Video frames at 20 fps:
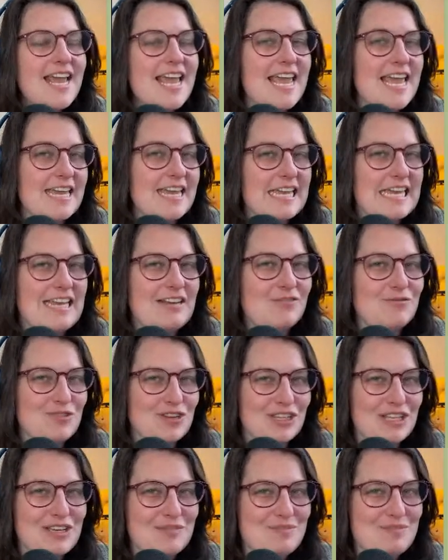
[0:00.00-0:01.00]
it can
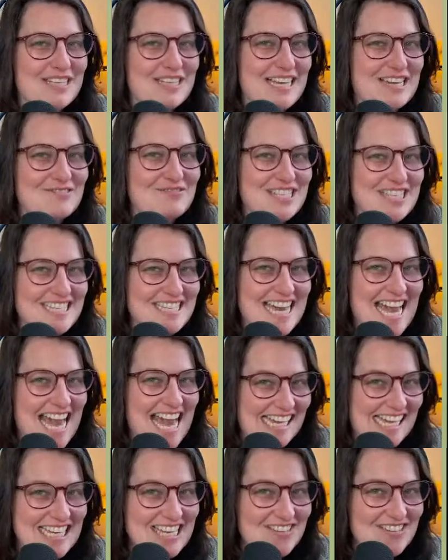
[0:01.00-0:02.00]
really be like, what the
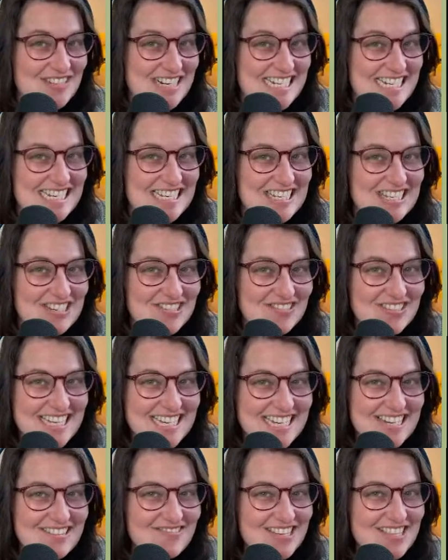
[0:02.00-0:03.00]
heck am I
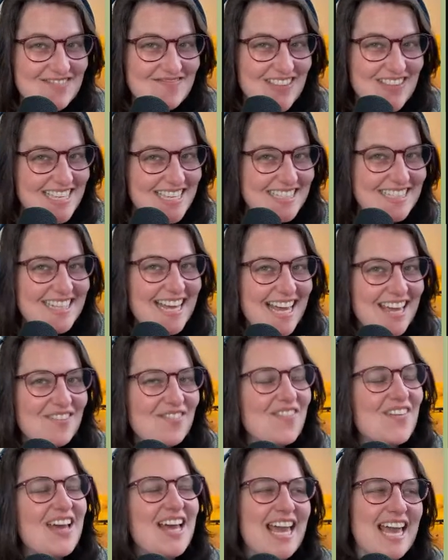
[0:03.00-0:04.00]
doing with my life?